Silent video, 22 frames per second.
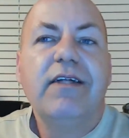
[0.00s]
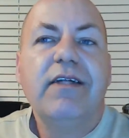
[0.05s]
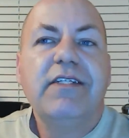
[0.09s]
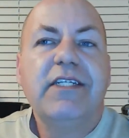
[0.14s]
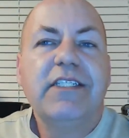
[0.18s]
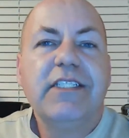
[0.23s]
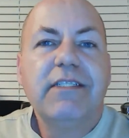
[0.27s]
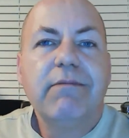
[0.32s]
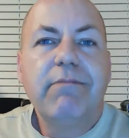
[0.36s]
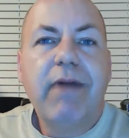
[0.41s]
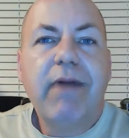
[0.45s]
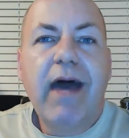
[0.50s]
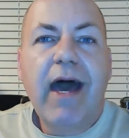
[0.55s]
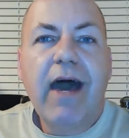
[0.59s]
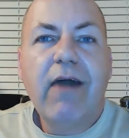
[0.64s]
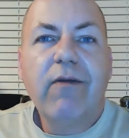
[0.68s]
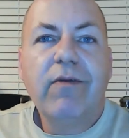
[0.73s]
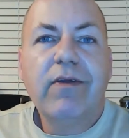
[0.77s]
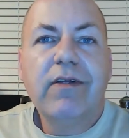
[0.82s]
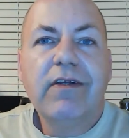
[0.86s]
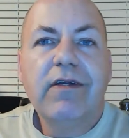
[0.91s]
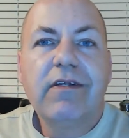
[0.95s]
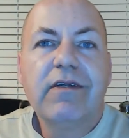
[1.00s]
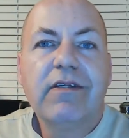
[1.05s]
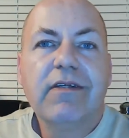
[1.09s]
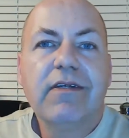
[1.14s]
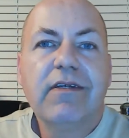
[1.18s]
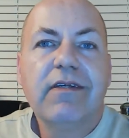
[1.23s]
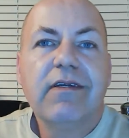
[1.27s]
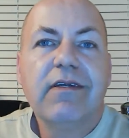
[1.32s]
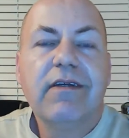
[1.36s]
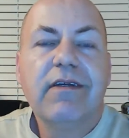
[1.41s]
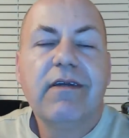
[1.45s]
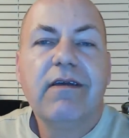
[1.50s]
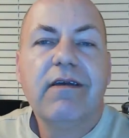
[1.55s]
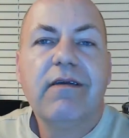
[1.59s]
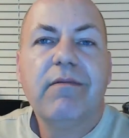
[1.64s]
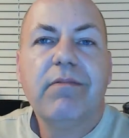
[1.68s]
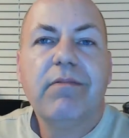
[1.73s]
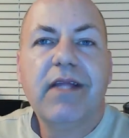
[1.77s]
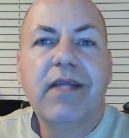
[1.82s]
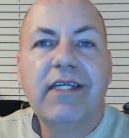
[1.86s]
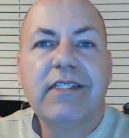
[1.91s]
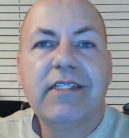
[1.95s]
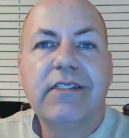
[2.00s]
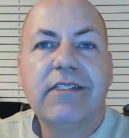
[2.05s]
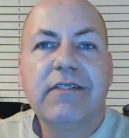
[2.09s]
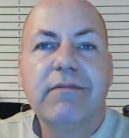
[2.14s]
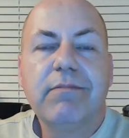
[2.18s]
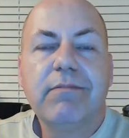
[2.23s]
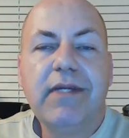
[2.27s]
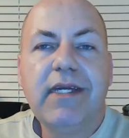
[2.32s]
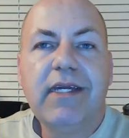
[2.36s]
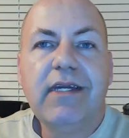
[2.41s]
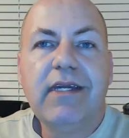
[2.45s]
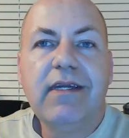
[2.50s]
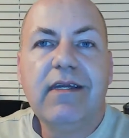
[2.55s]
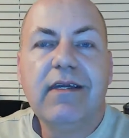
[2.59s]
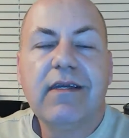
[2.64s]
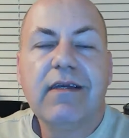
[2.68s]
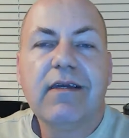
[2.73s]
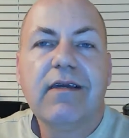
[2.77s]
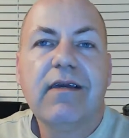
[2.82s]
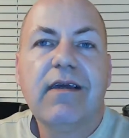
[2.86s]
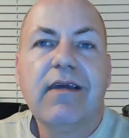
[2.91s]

disempowered place to be,